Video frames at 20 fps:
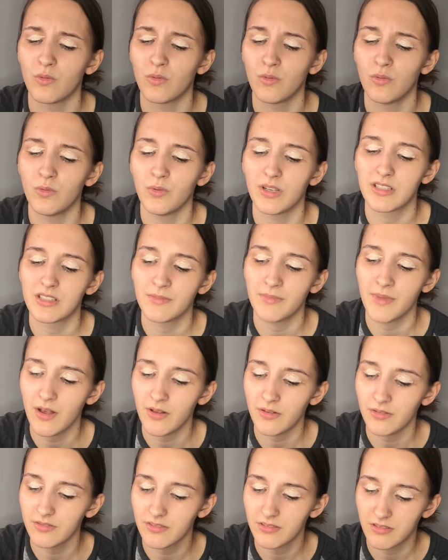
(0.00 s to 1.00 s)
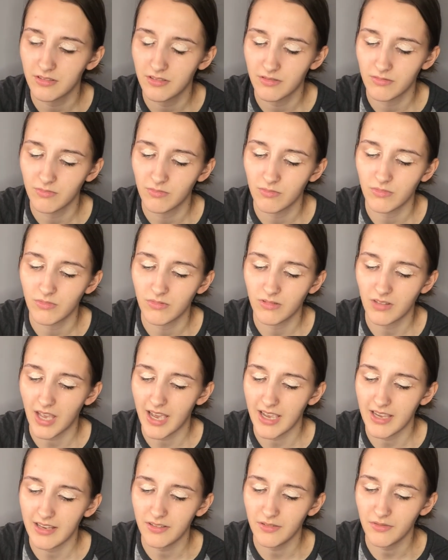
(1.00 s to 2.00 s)
Oh, it smells
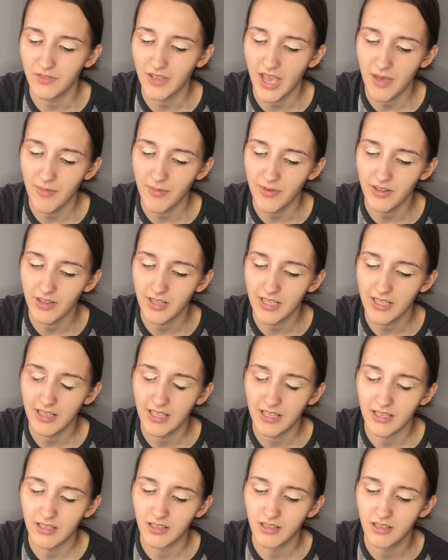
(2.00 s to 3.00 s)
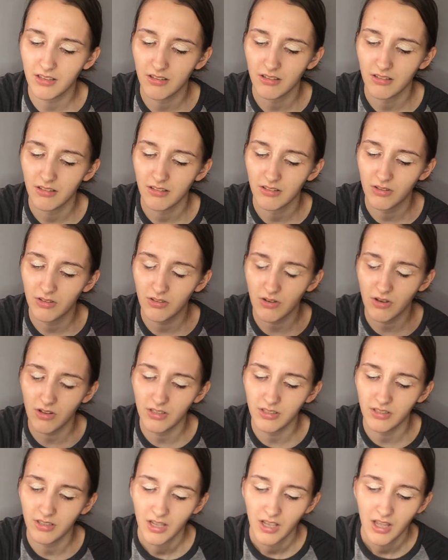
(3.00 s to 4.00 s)
kind of chemically, like not
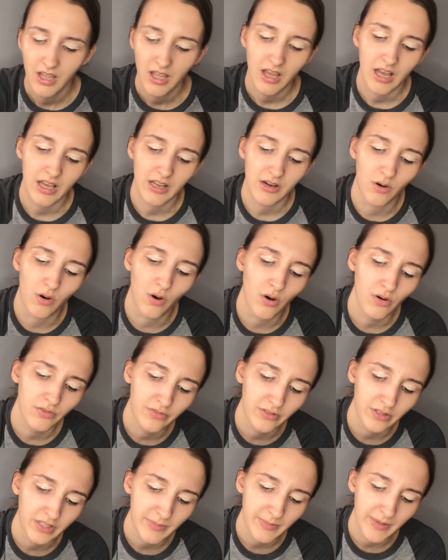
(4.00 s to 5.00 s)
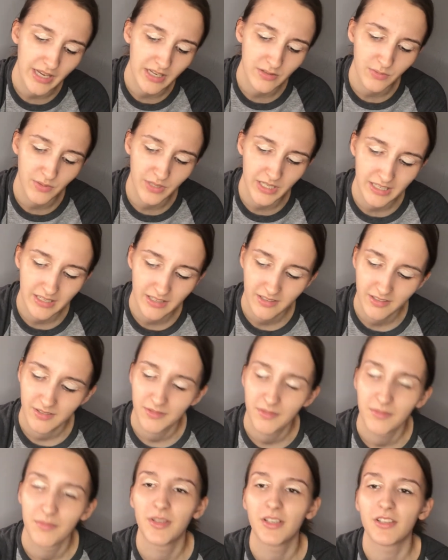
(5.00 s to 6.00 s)
in an awfully bad way,
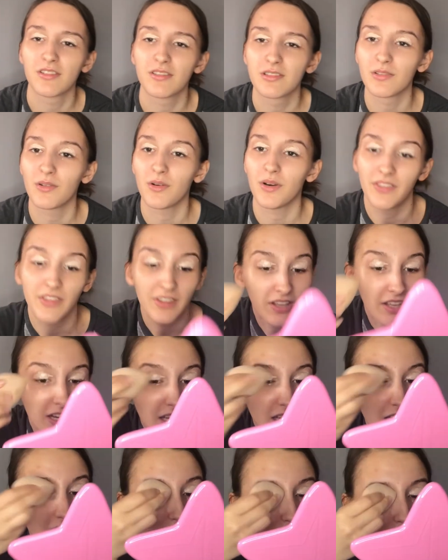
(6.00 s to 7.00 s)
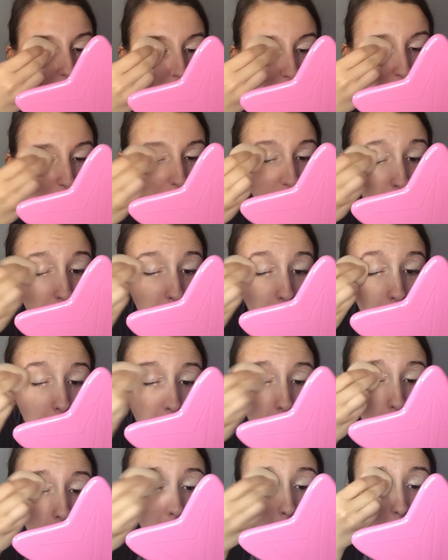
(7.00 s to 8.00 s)
but just not in the greatest. So
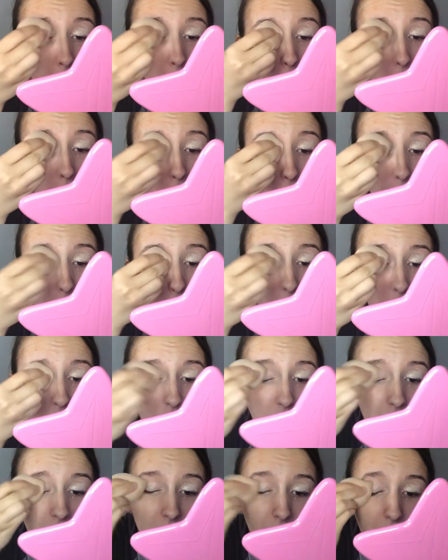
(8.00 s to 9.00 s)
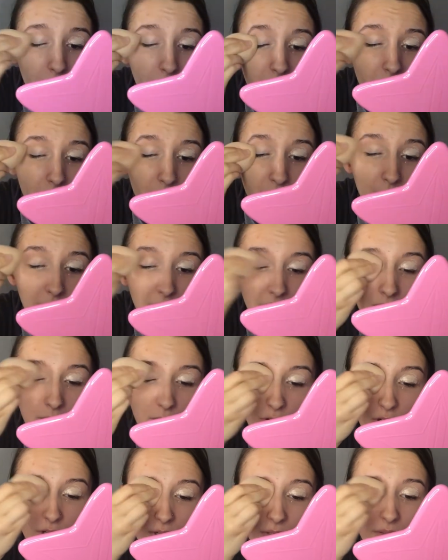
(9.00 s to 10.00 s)
I'm going to put
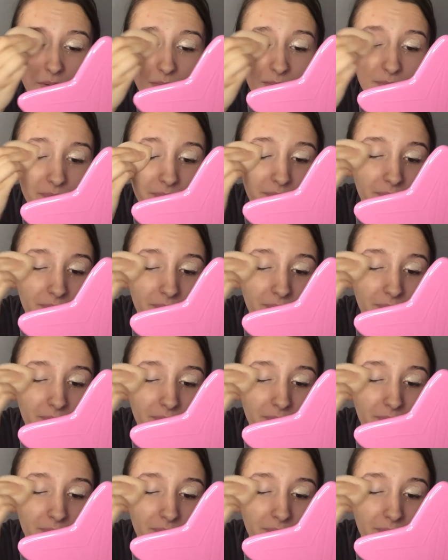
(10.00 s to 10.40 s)
primer on.